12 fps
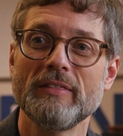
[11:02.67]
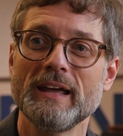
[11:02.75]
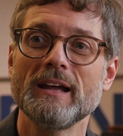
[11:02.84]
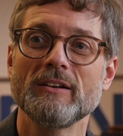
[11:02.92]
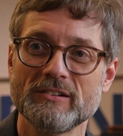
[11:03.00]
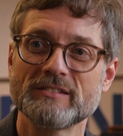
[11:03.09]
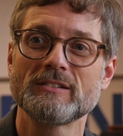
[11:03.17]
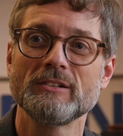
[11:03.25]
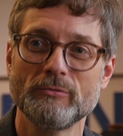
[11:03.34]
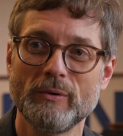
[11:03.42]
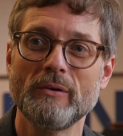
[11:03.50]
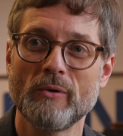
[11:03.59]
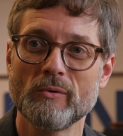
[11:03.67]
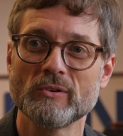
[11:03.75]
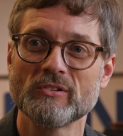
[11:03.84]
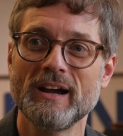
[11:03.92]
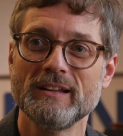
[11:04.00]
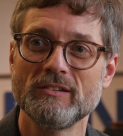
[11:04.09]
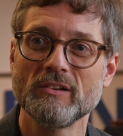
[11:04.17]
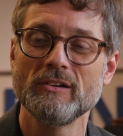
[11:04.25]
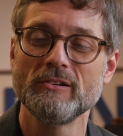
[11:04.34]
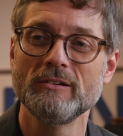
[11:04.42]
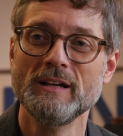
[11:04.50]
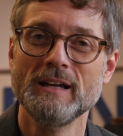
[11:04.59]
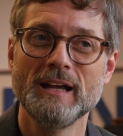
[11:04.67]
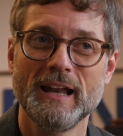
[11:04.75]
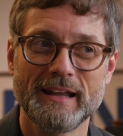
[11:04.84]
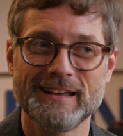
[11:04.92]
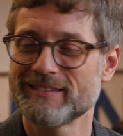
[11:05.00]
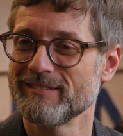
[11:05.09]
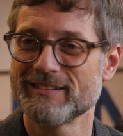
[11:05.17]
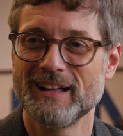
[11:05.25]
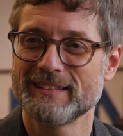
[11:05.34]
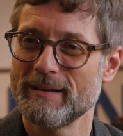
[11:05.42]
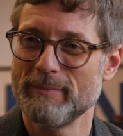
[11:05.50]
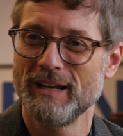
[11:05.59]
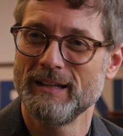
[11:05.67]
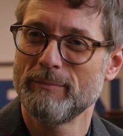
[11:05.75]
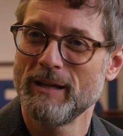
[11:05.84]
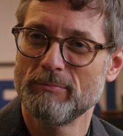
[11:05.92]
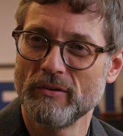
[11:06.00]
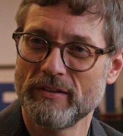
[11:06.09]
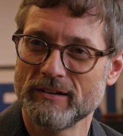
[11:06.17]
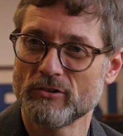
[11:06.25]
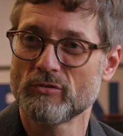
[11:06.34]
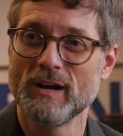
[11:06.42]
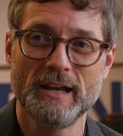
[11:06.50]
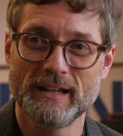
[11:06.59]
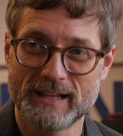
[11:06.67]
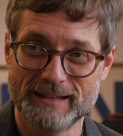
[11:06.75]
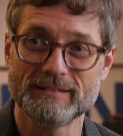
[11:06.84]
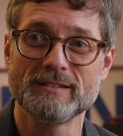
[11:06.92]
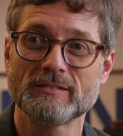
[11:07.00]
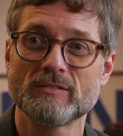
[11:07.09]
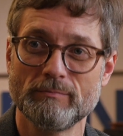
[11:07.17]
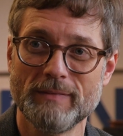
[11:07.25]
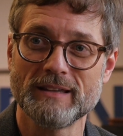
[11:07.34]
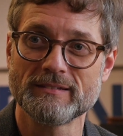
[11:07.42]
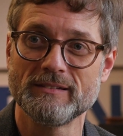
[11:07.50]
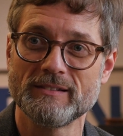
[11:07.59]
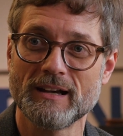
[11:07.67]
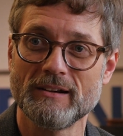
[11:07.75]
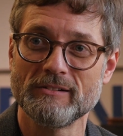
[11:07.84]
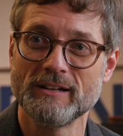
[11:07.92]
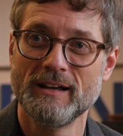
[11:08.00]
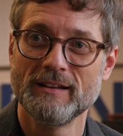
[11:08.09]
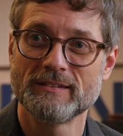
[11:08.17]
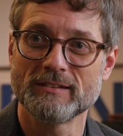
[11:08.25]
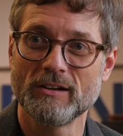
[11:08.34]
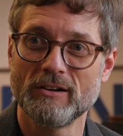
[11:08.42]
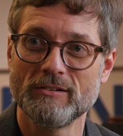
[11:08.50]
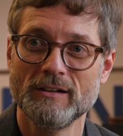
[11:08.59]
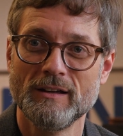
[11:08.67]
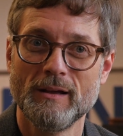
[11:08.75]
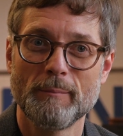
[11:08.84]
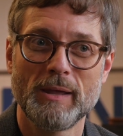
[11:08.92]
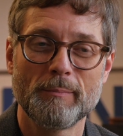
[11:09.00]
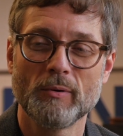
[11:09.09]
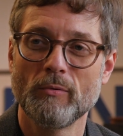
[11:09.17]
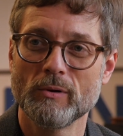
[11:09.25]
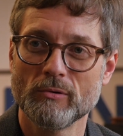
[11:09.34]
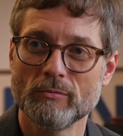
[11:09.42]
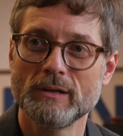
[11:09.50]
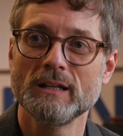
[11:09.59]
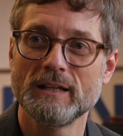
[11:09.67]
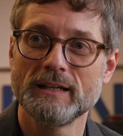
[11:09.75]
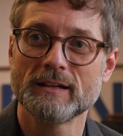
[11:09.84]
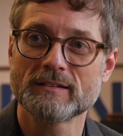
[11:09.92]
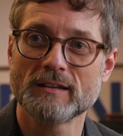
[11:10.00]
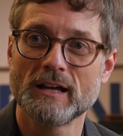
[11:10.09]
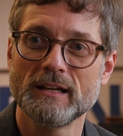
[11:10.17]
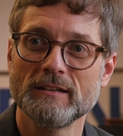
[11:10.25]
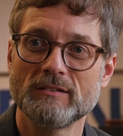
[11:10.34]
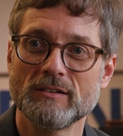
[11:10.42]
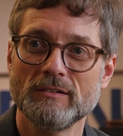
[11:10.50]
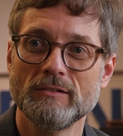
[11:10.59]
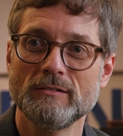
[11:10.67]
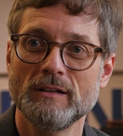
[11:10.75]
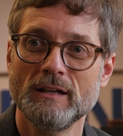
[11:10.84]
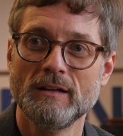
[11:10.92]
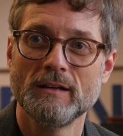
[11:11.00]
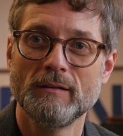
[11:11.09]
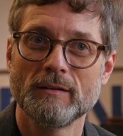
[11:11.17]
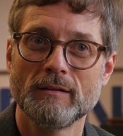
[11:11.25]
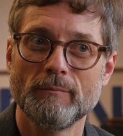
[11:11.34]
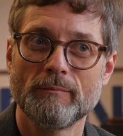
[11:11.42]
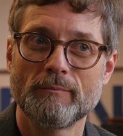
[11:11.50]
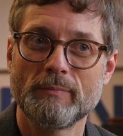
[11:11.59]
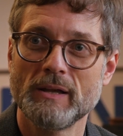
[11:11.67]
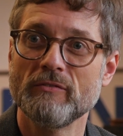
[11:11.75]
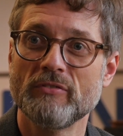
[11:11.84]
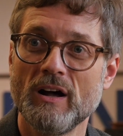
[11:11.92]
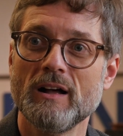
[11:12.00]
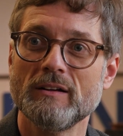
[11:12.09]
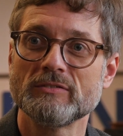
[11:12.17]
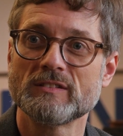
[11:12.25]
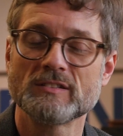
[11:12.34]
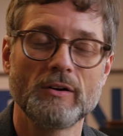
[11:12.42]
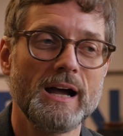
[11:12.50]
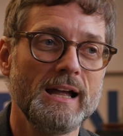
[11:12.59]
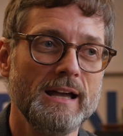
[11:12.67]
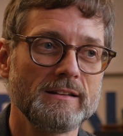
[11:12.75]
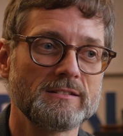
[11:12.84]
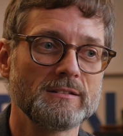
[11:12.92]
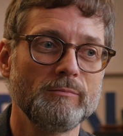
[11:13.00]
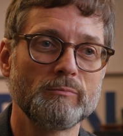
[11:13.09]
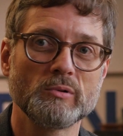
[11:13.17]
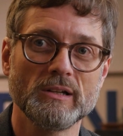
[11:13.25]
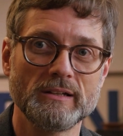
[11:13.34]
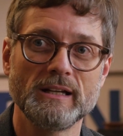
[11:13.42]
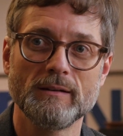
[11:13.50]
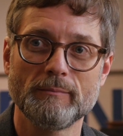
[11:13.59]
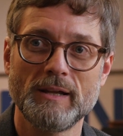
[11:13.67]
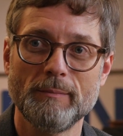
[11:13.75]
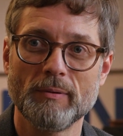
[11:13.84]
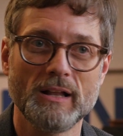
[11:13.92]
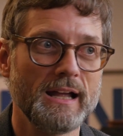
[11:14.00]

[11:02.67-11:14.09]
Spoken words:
They understood what we were trying to do. And I guess there's not that many people that are trying to get this message out. So people were really excited to be involved. So I had some brilliant people.